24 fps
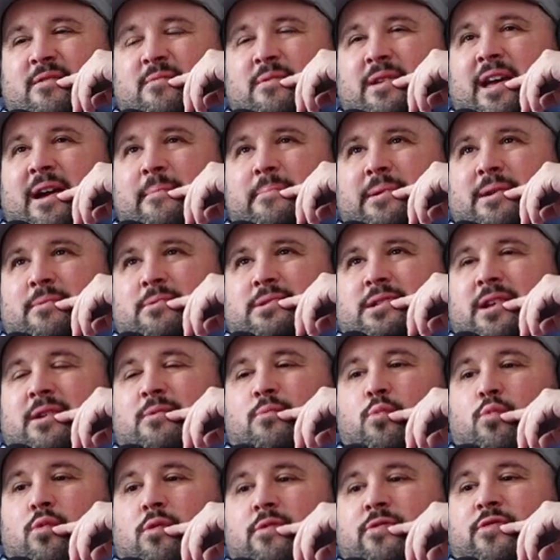Yeah, but it was
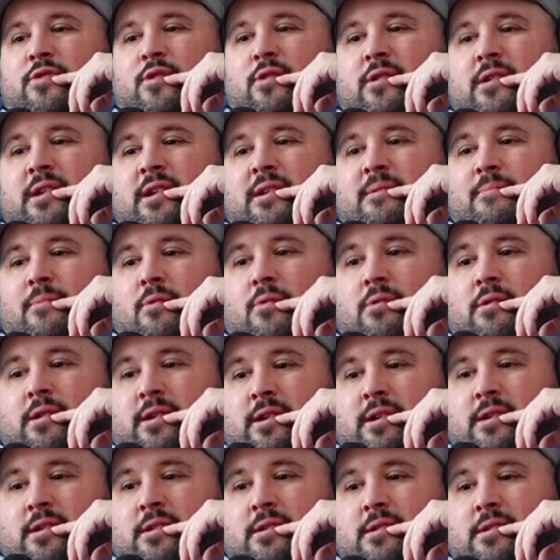like 1:30 in the
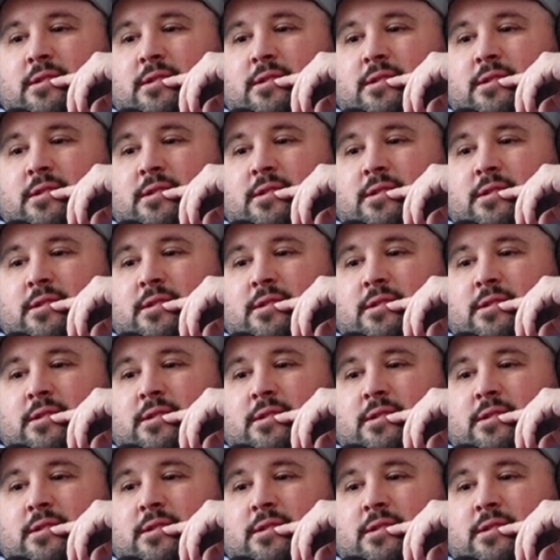morning.